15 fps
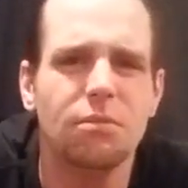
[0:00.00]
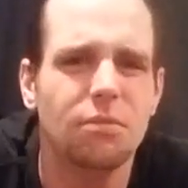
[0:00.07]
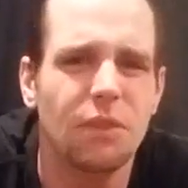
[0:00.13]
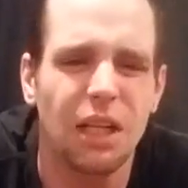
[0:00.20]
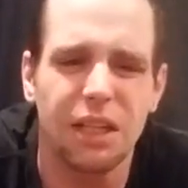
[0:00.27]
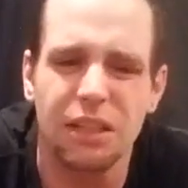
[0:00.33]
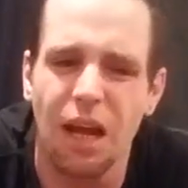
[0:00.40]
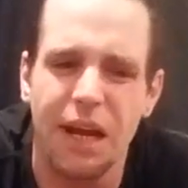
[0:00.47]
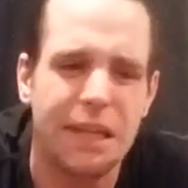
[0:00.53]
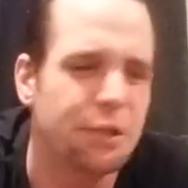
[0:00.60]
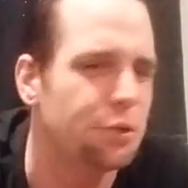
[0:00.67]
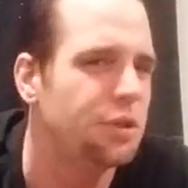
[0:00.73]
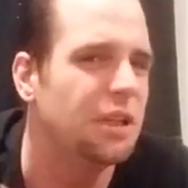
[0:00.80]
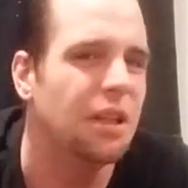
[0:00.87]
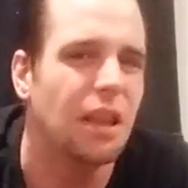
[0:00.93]
Like not
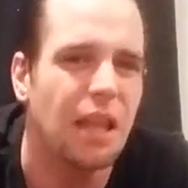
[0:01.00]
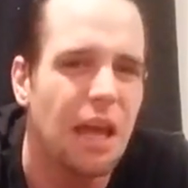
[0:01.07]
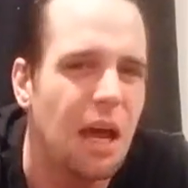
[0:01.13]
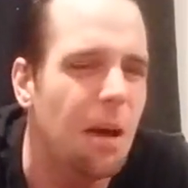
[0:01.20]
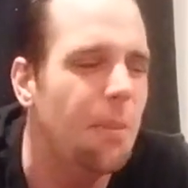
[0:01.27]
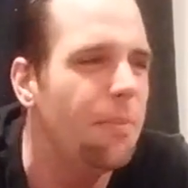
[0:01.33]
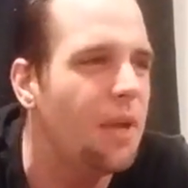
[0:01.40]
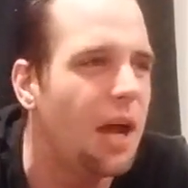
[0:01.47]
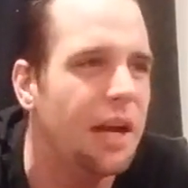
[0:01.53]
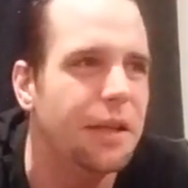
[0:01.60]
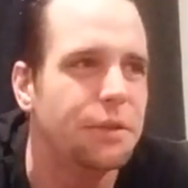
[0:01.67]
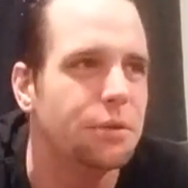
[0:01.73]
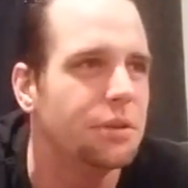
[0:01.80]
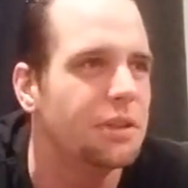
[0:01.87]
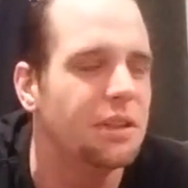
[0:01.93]
interested in them, not
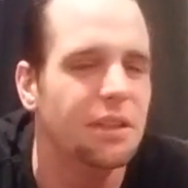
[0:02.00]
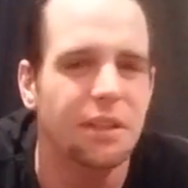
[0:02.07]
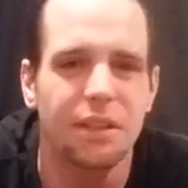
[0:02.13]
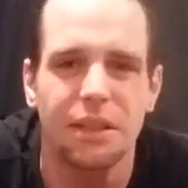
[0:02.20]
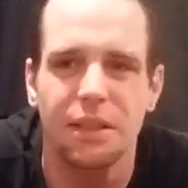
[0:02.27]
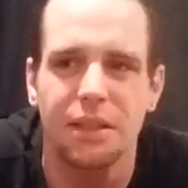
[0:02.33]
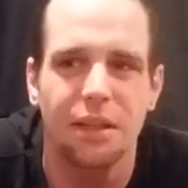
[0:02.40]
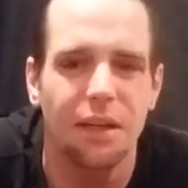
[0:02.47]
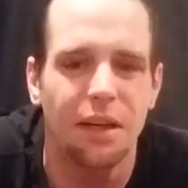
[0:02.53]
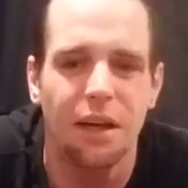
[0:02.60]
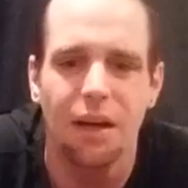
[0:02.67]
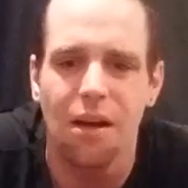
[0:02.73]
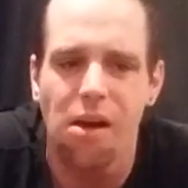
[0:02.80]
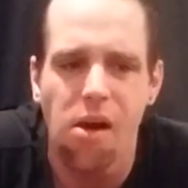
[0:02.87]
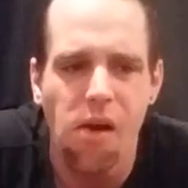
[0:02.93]
interested in
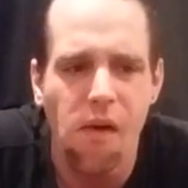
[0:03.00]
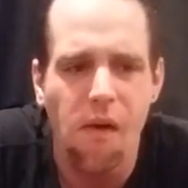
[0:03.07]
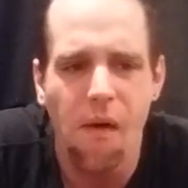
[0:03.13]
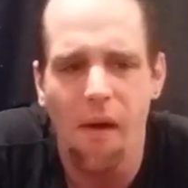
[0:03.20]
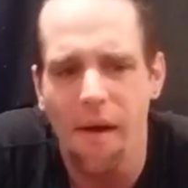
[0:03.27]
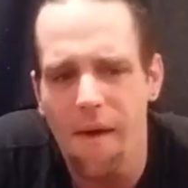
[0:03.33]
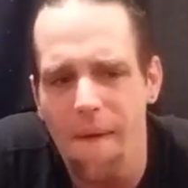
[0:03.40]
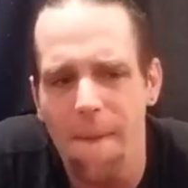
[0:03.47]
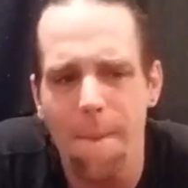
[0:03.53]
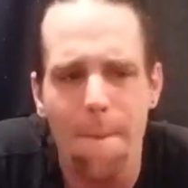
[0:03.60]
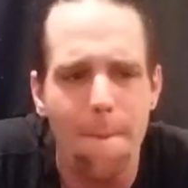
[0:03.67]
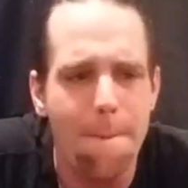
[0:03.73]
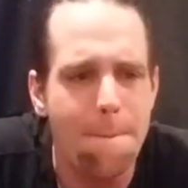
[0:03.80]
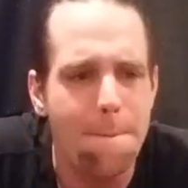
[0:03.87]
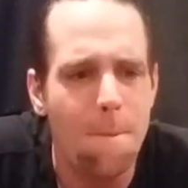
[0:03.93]
uh,
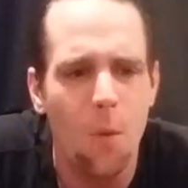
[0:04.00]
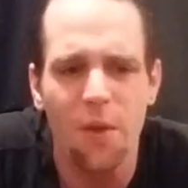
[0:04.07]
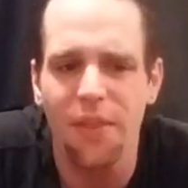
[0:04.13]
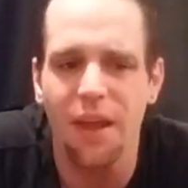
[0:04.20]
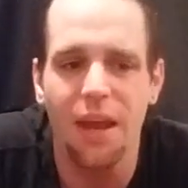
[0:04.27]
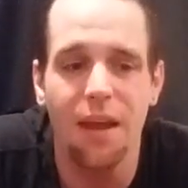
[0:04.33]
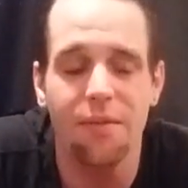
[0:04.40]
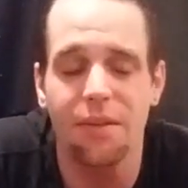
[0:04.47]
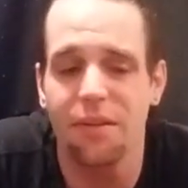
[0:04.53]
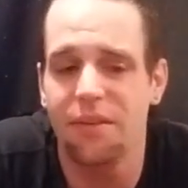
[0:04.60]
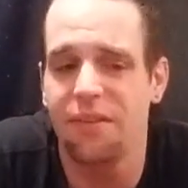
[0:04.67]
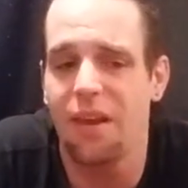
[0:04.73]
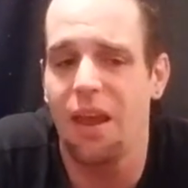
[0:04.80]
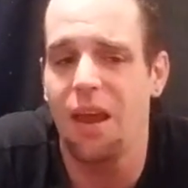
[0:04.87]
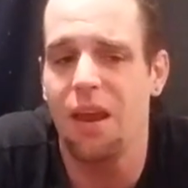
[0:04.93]
um, what they have to
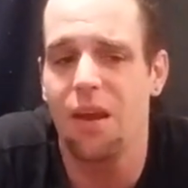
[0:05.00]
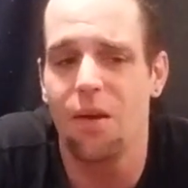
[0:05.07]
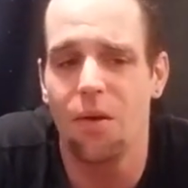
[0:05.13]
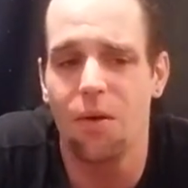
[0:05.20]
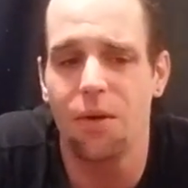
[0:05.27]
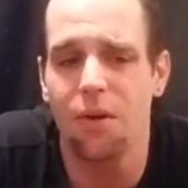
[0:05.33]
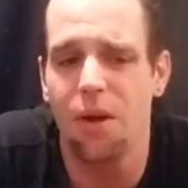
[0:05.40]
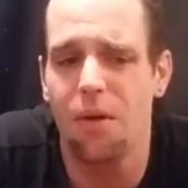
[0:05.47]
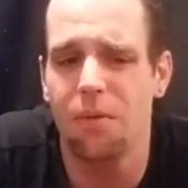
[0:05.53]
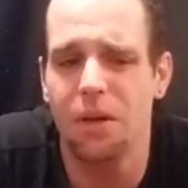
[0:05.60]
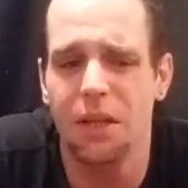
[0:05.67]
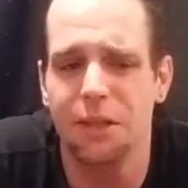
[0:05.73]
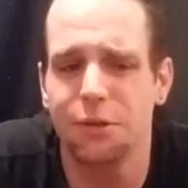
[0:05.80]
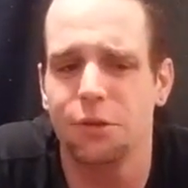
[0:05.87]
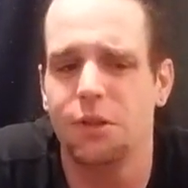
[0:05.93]
say, or you're not
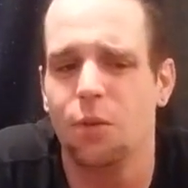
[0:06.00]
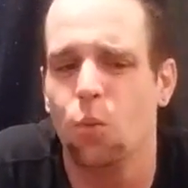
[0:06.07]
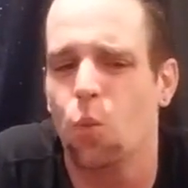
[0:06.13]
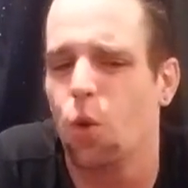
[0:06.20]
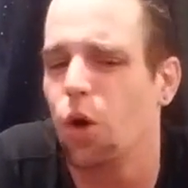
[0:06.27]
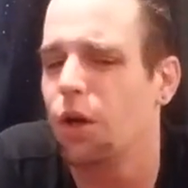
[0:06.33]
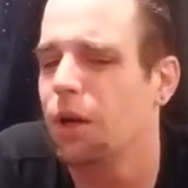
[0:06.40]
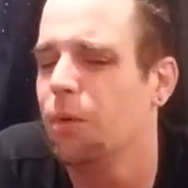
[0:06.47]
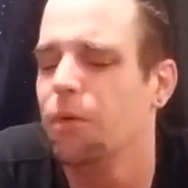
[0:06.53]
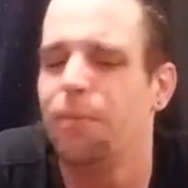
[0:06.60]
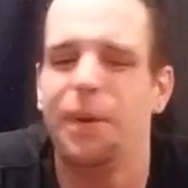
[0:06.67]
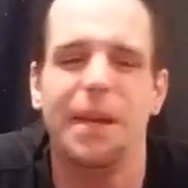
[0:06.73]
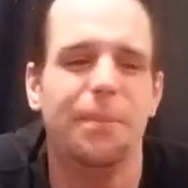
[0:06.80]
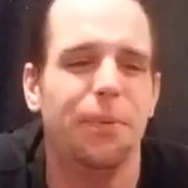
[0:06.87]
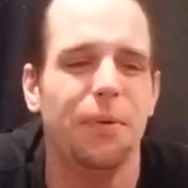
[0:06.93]
really interested in working with
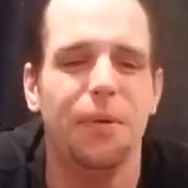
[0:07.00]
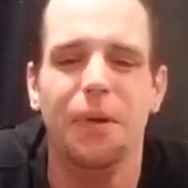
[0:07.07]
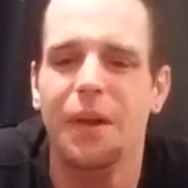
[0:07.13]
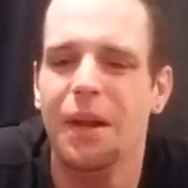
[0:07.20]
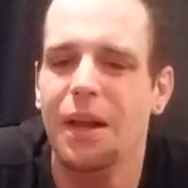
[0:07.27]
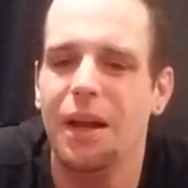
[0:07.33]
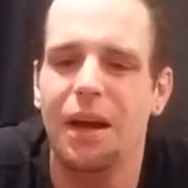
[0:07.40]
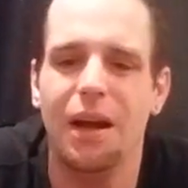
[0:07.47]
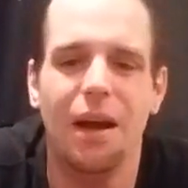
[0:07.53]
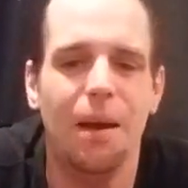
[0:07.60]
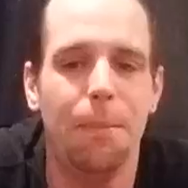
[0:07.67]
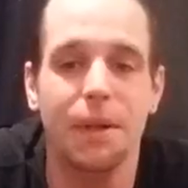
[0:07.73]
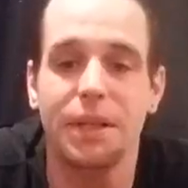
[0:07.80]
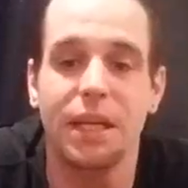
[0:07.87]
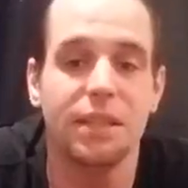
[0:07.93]
people. Uh,
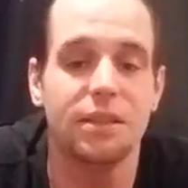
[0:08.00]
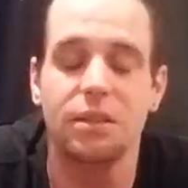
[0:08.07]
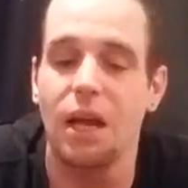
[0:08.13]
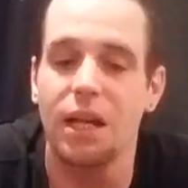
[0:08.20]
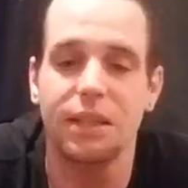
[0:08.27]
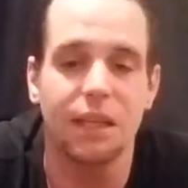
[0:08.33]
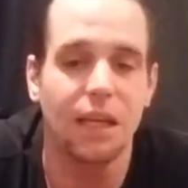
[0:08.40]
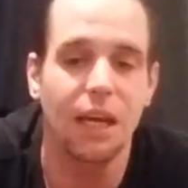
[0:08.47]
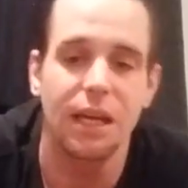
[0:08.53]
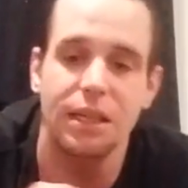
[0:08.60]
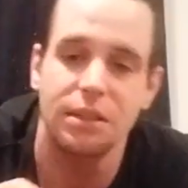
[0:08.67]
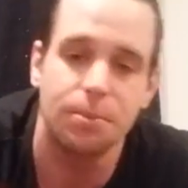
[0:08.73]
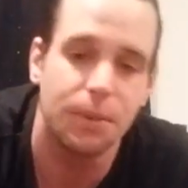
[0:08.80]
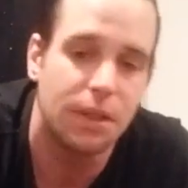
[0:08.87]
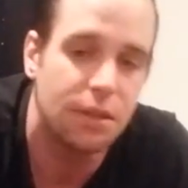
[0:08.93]
but that's not the
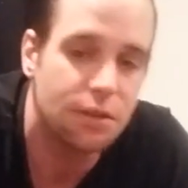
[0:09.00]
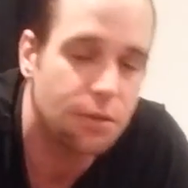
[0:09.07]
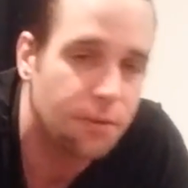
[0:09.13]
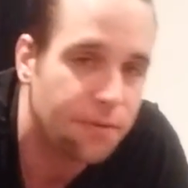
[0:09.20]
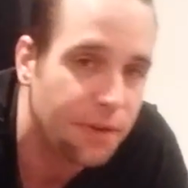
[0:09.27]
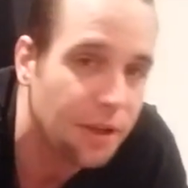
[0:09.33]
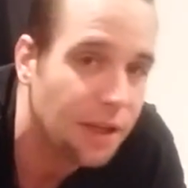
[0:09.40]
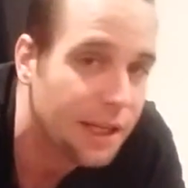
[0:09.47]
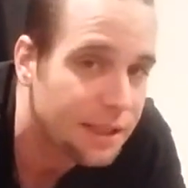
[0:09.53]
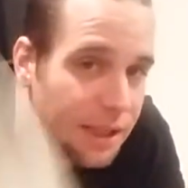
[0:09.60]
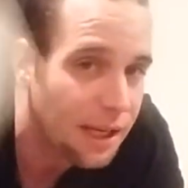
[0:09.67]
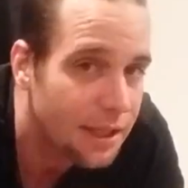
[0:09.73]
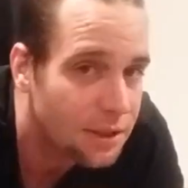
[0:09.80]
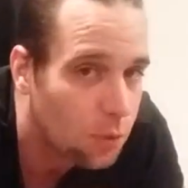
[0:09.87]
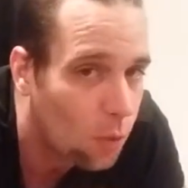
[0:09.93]
case because you feel like
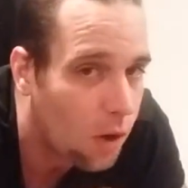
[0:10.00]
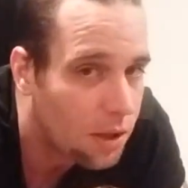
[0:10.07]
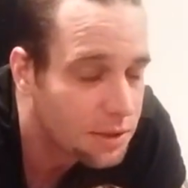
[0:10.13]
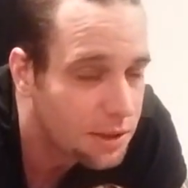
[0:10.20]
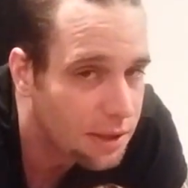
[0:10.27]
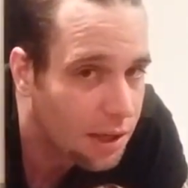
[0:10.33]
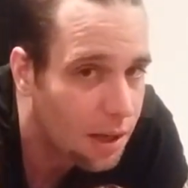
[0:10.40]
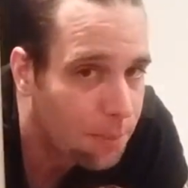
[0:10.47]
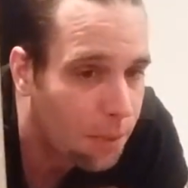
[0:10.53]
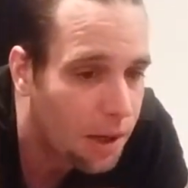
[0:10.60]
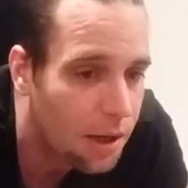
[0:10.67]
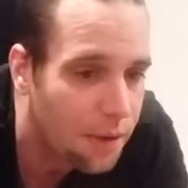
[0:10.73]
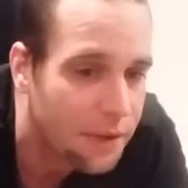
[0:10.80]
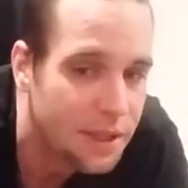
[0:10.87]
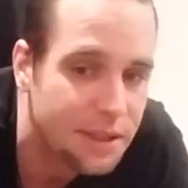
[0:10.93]
the Ace of Wands in the
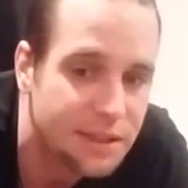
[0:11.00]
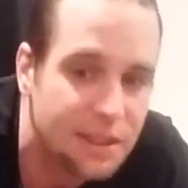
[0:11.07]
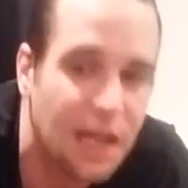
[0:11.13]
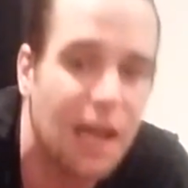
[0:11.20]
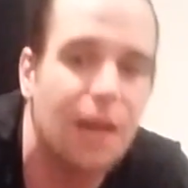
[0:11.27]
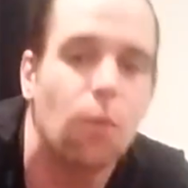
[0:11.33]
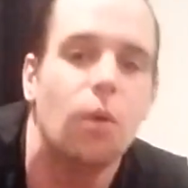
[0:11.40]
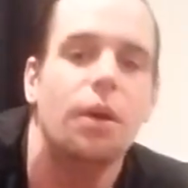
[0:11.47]
upright on the inside.